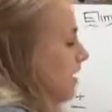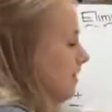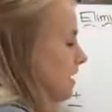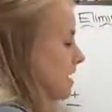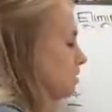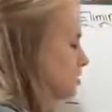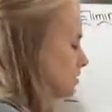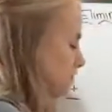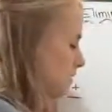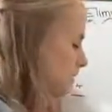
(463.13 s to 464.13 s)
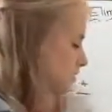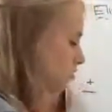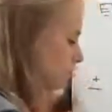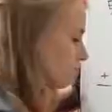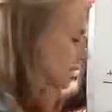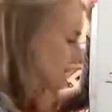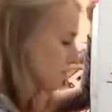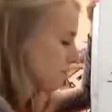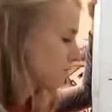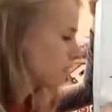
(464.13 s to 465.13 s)
And that's just making sure that
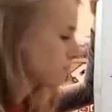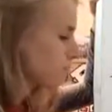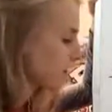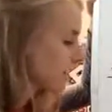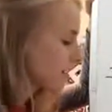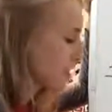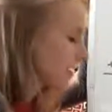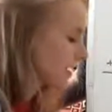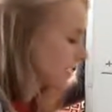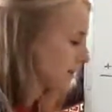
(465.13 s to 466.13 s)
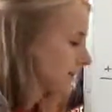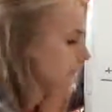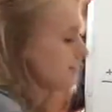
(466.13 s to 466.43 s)
when we plug in